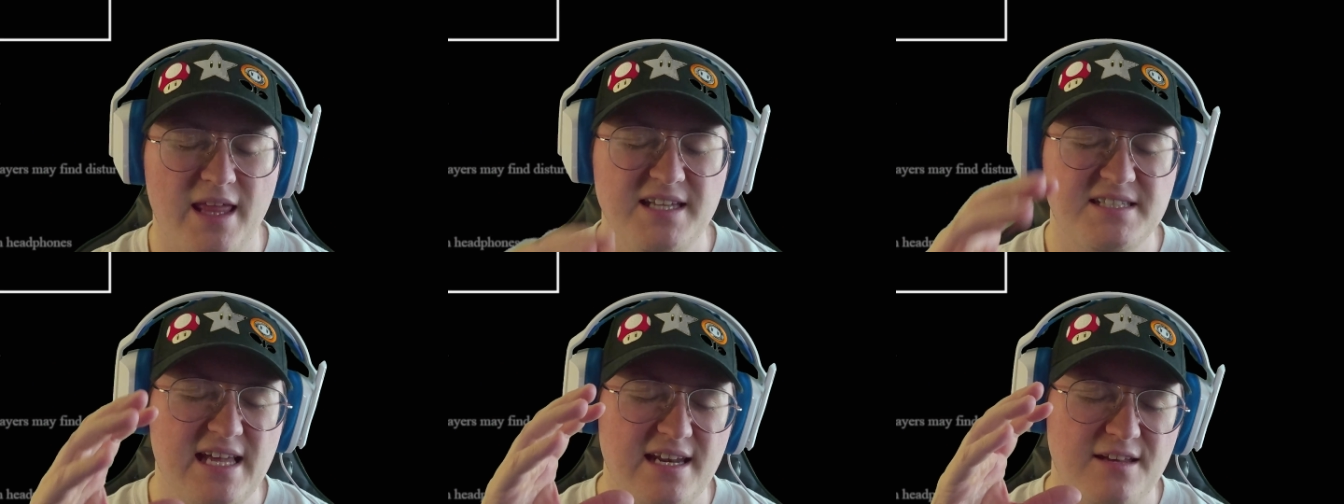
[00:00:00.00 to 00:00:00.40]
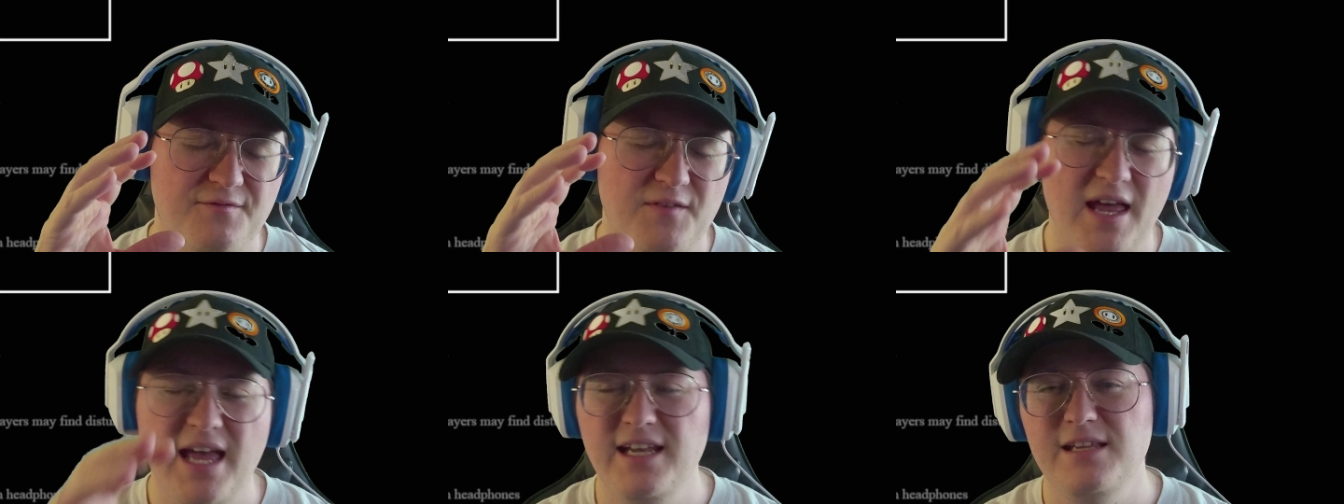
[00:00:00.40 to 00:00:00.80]
is that if
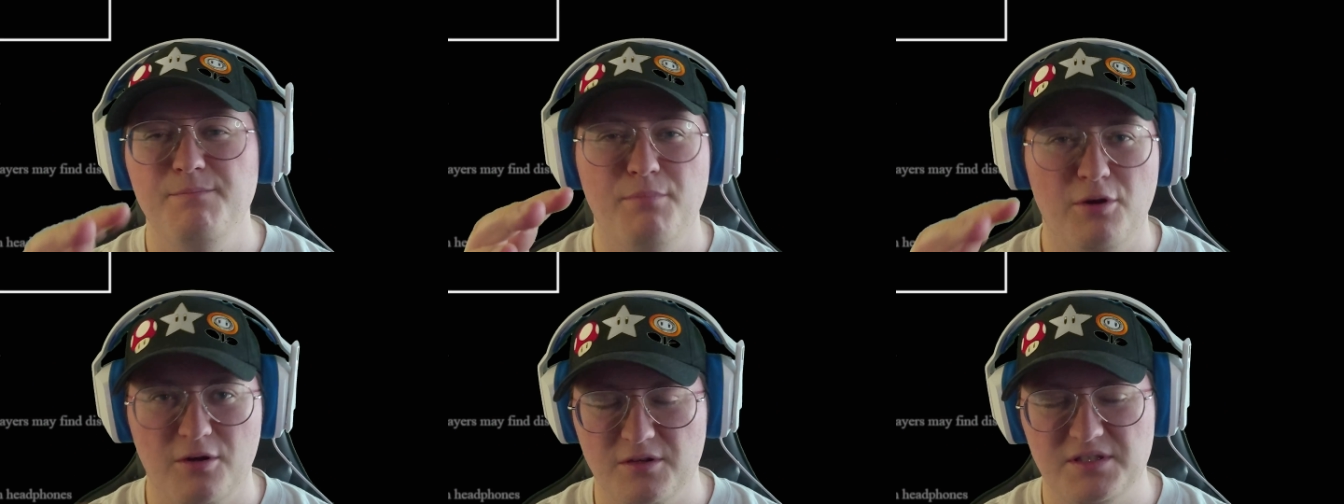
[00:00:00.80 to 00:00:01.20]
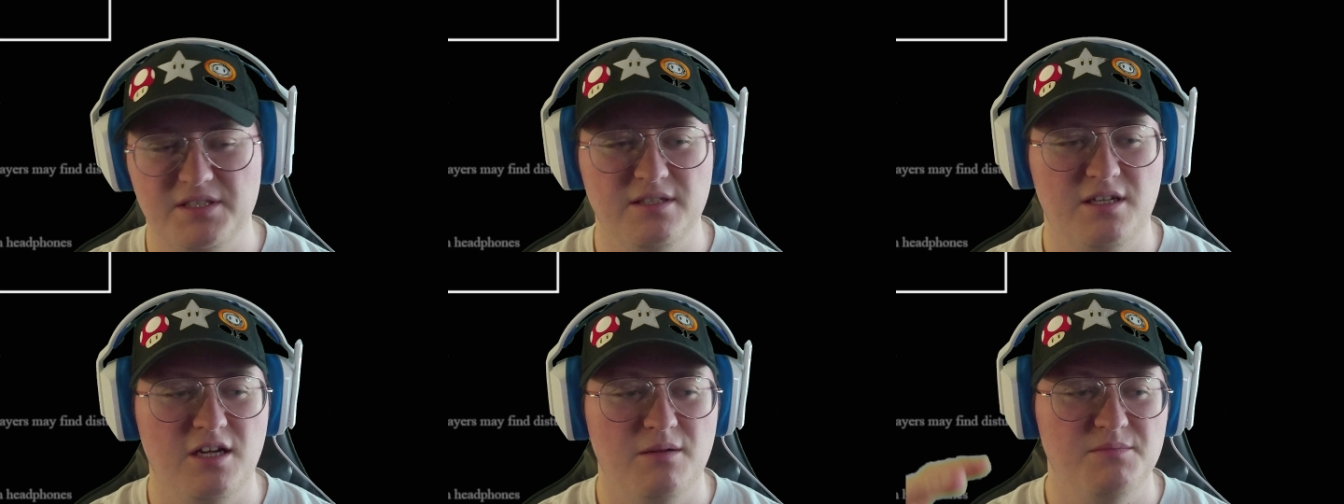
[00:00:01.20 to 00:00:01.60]
any
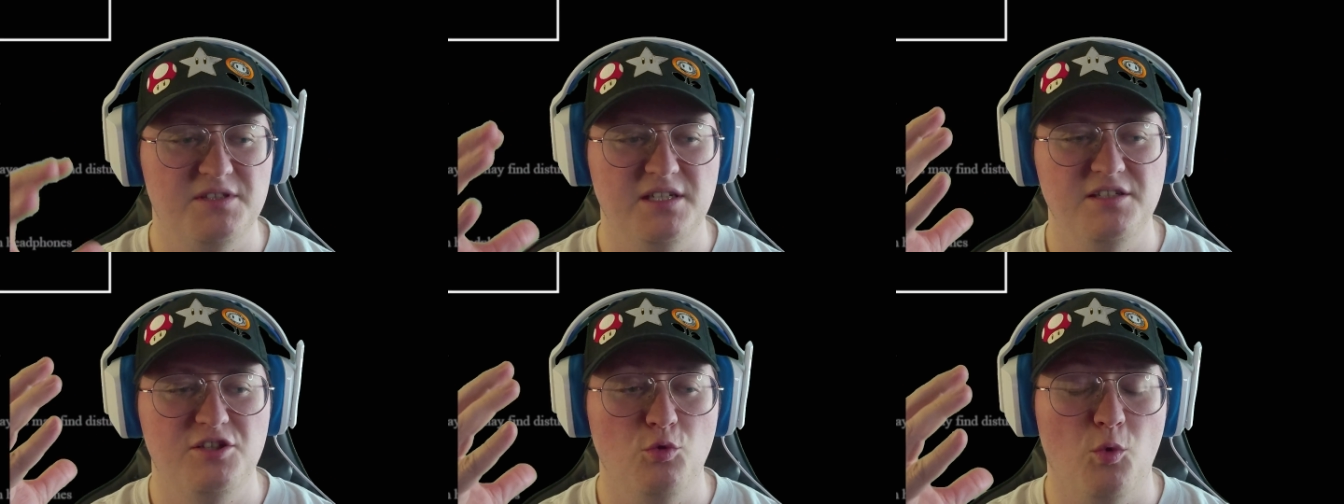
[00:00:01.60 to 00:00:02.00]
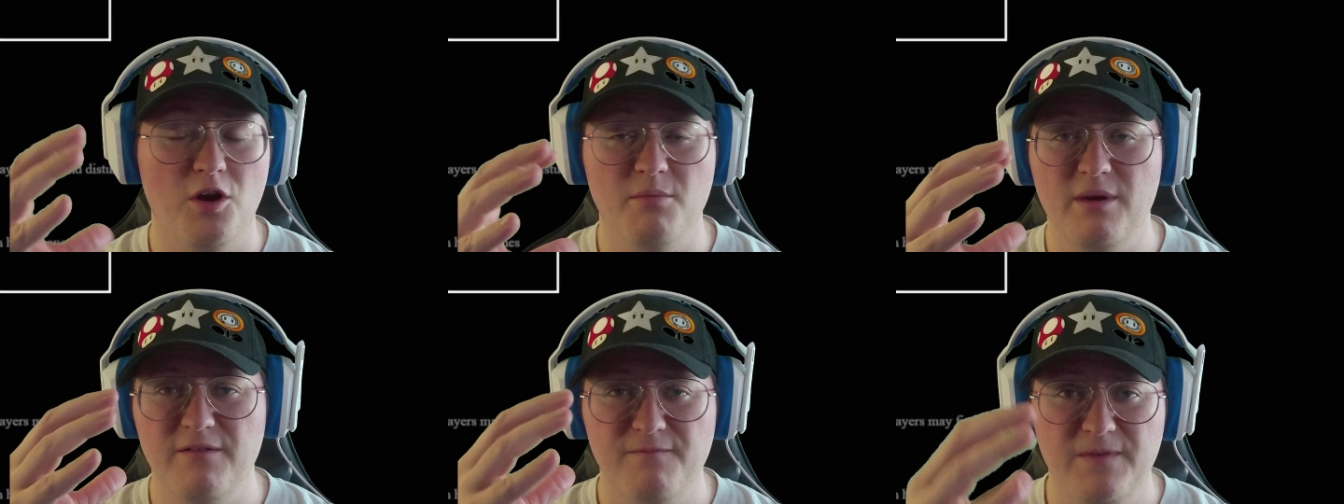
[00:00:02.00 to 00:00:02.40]
person comes into one
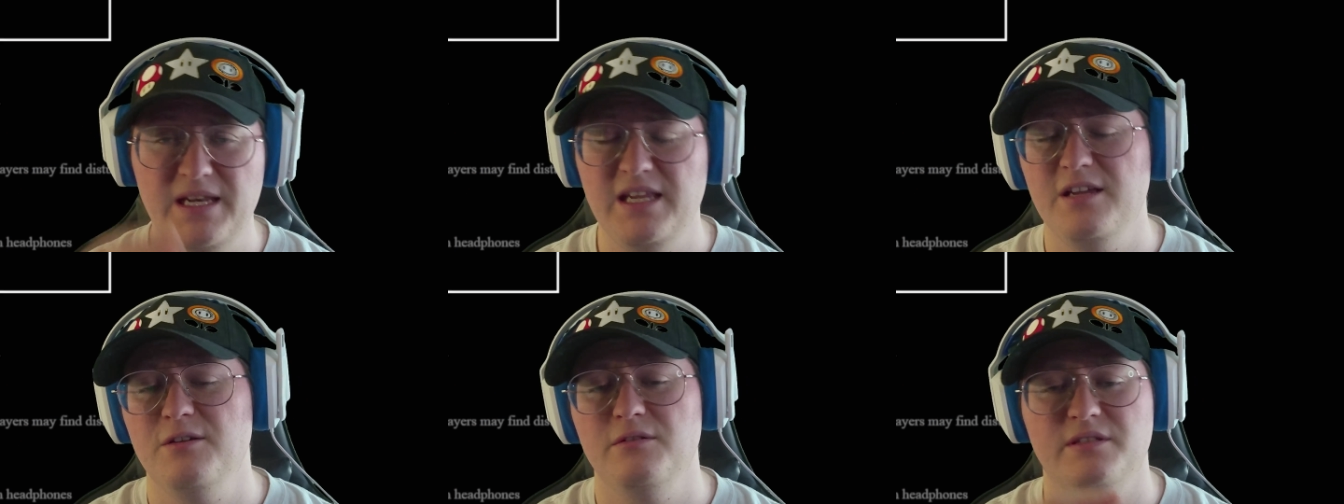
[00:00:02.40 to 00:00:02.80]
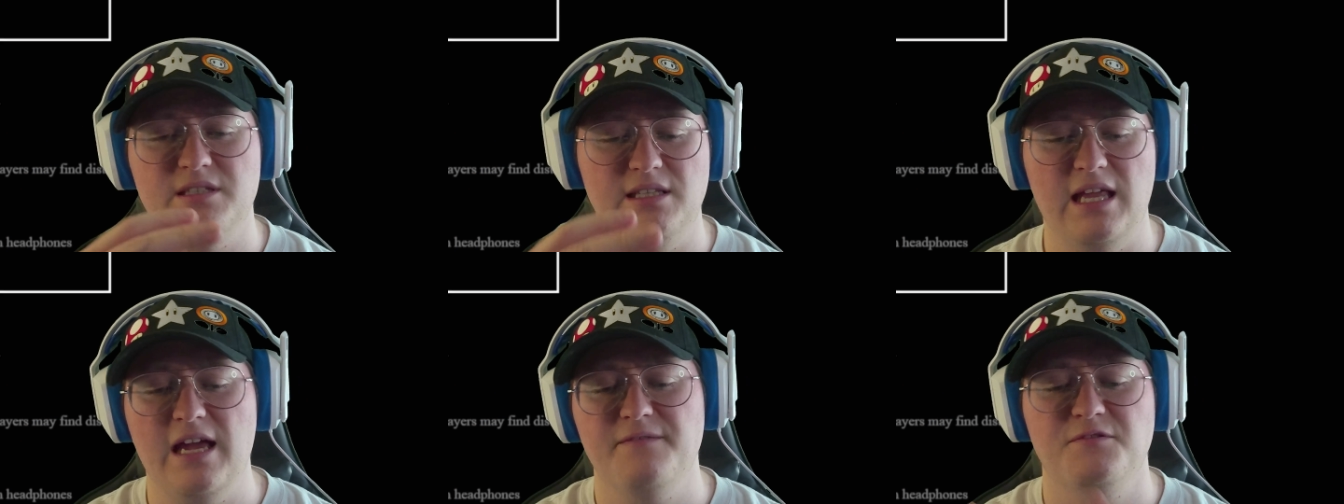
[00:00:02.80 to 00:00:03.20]
of my videos,
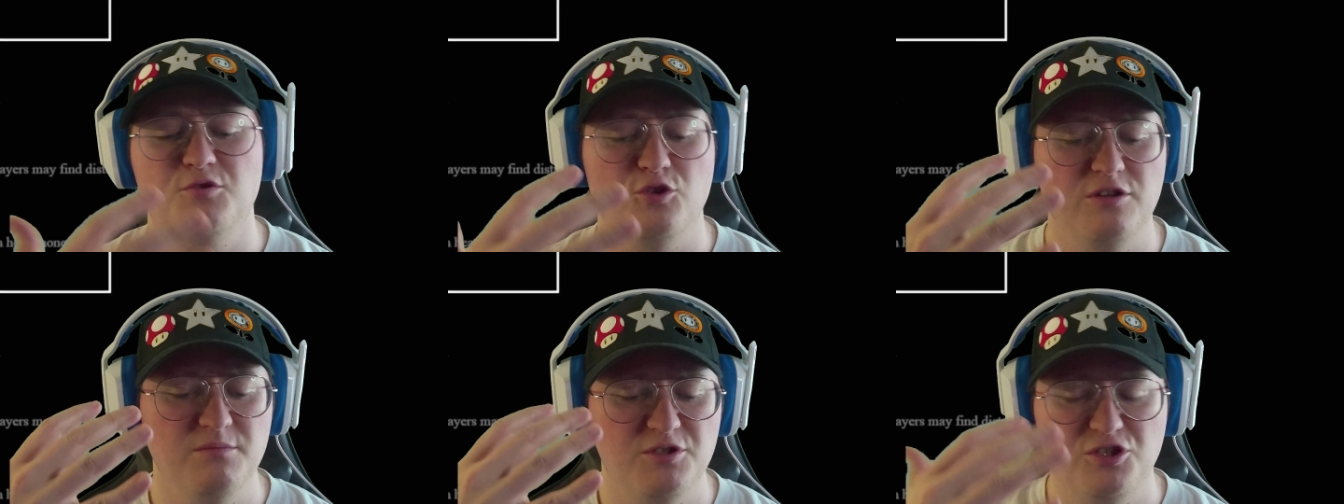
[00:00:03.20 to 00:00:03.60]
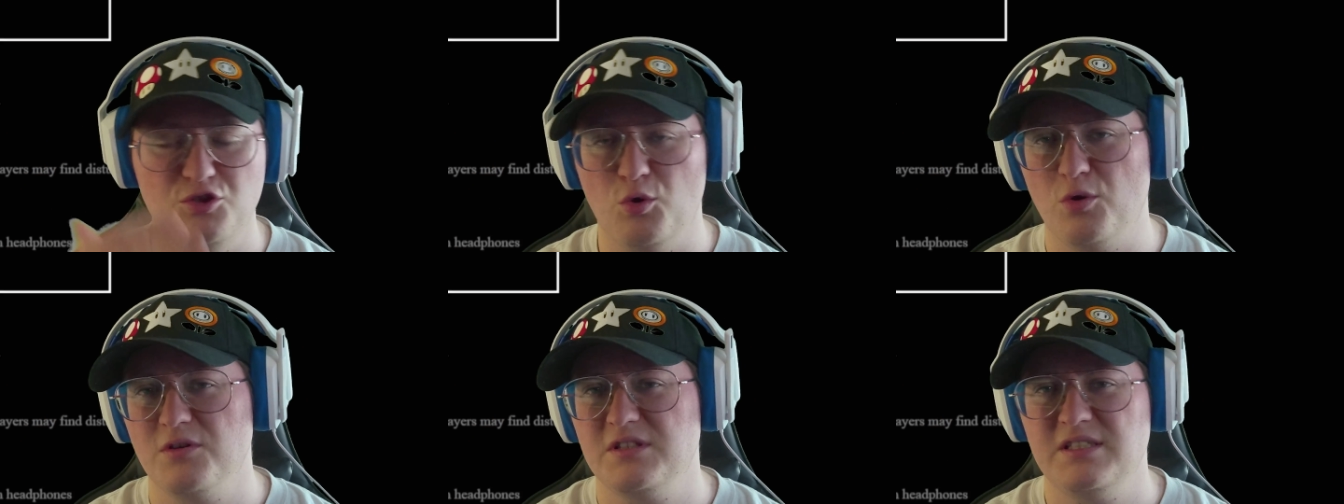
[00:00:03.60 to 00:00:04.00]
live streams,
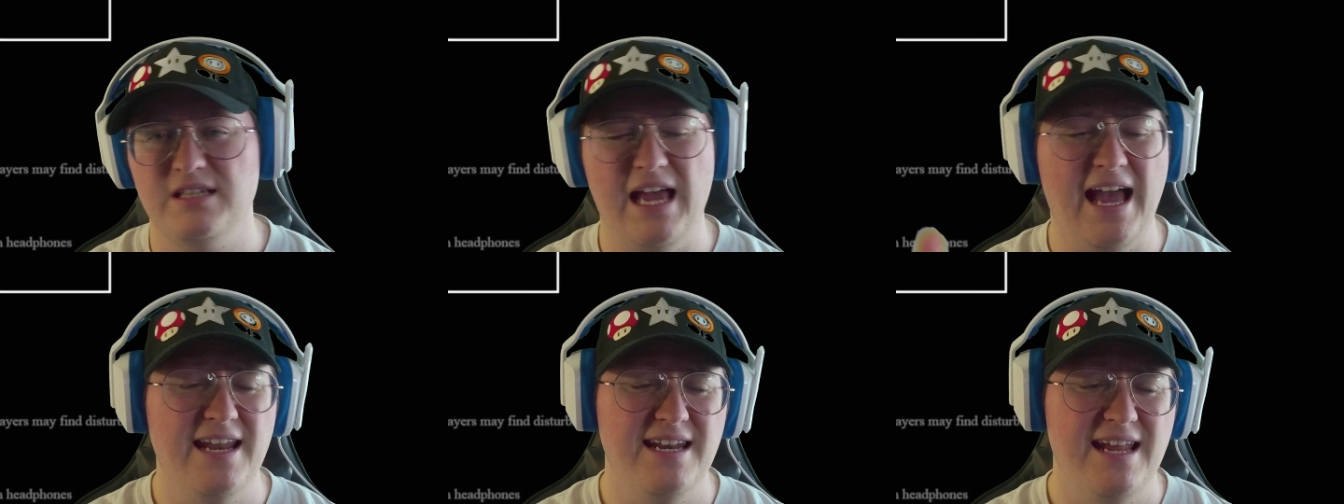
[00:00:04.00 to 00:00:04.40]
shorts, at